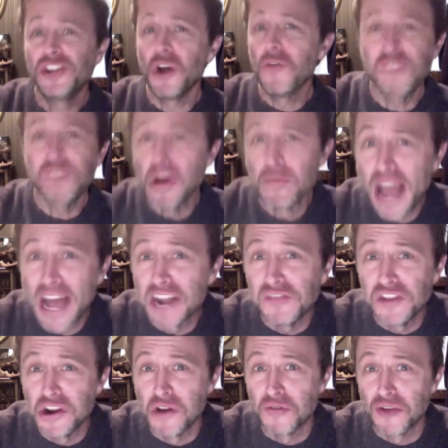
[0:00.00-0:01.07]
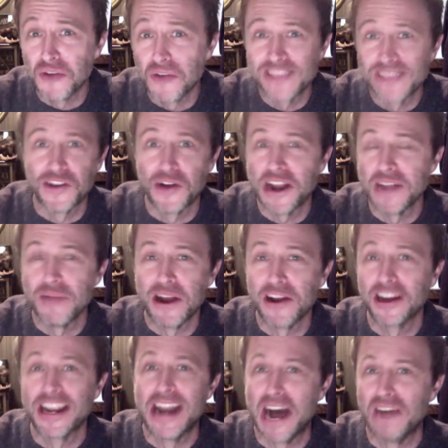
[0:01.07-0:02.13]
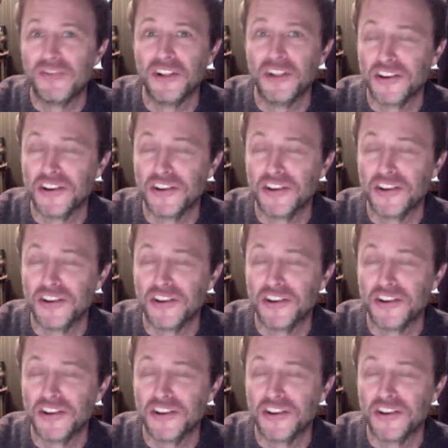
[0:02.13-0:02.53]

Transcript: don't feel bad if you don't write the great American novel